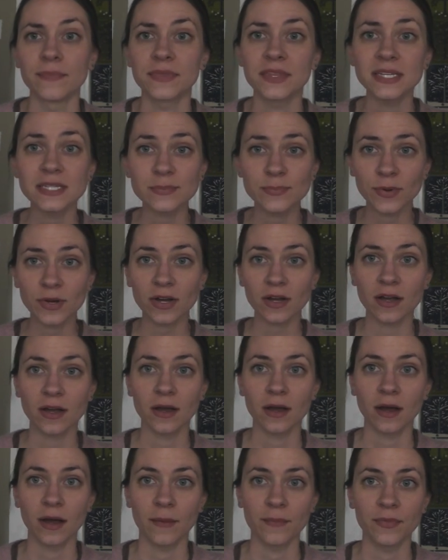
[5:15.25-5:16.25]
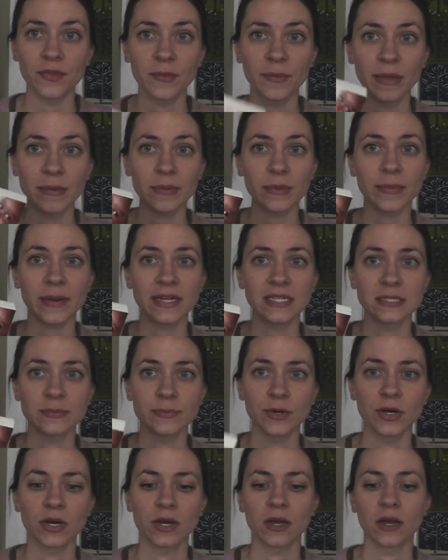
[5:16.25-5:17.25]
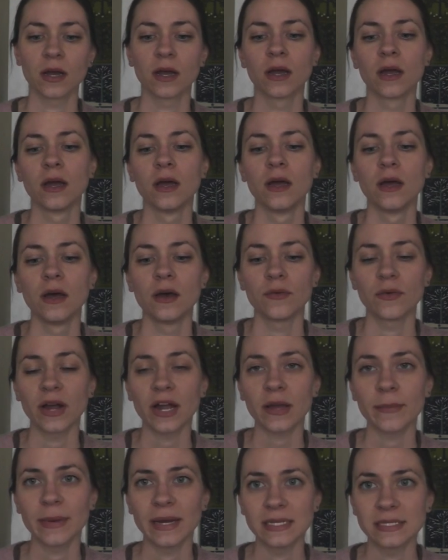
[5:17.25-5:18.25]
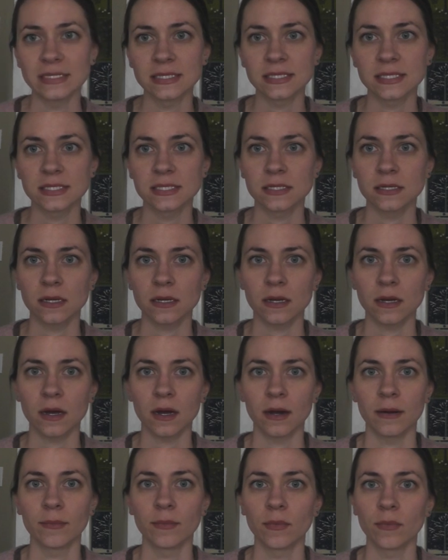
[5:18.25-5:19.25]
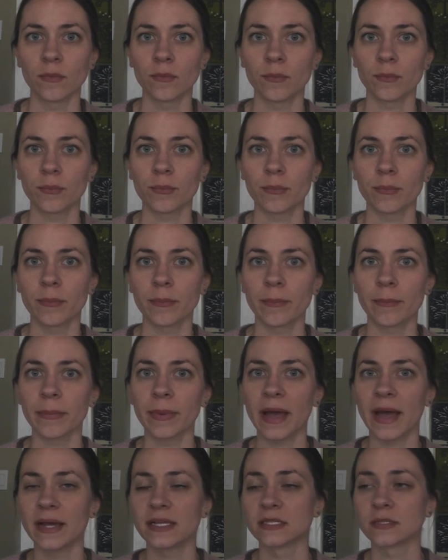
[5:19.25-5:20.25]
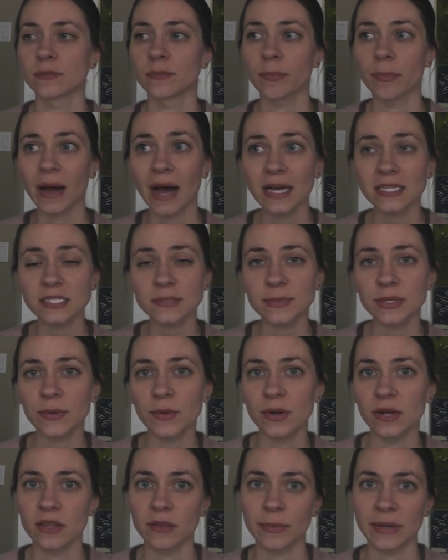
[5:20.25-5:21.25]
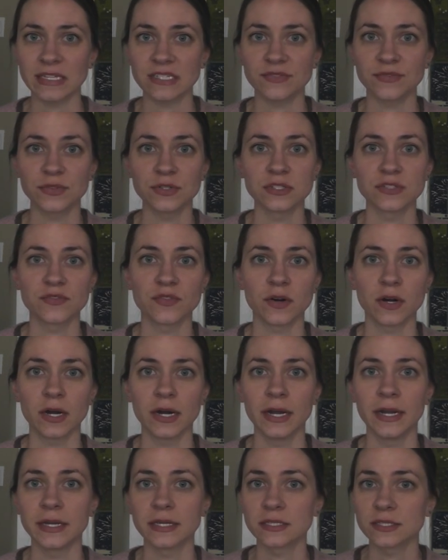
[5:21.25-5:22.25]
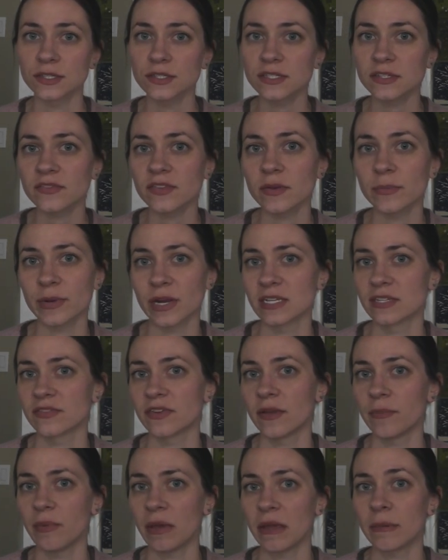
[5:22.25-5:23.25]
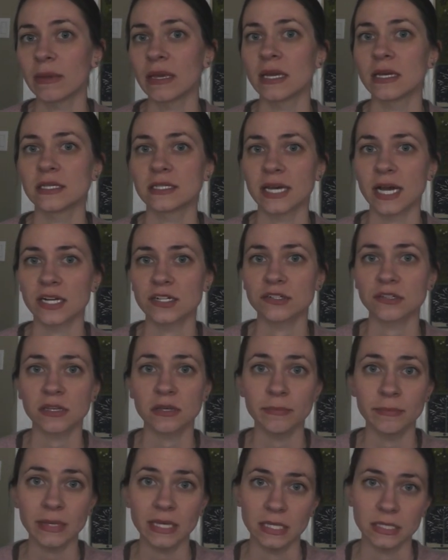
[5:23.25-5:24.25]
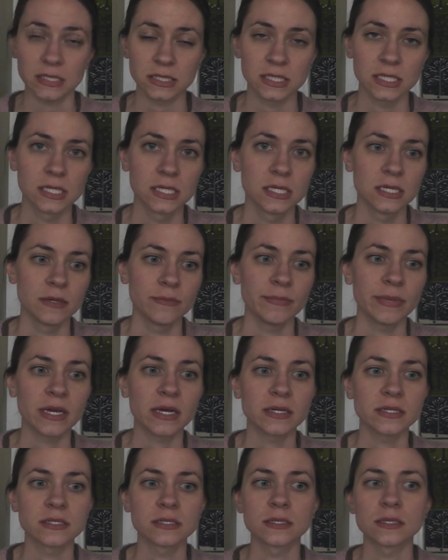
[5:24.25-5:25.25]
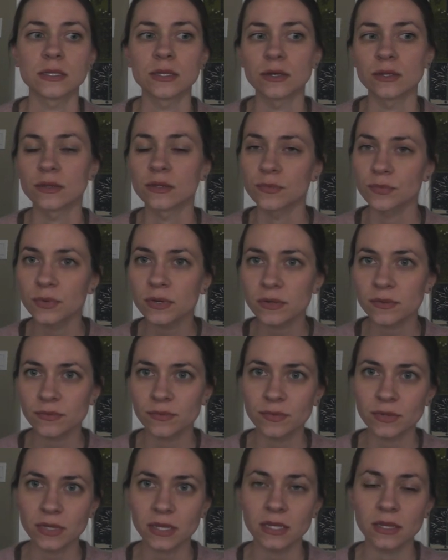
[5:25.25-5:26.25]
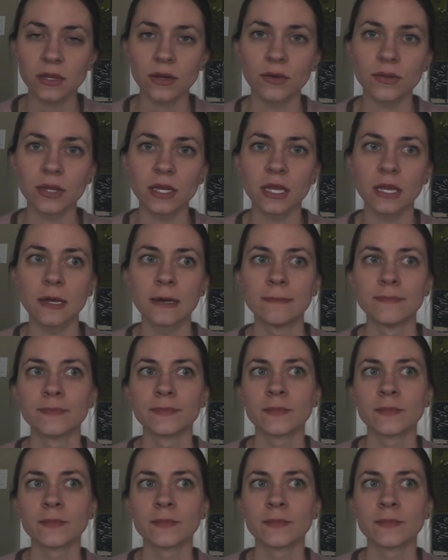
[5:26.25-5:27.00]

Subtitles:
this book, the Baby Bites book, recommends as possibly one of the best foods for an exclusively breastfed baby is actually meat, because really the only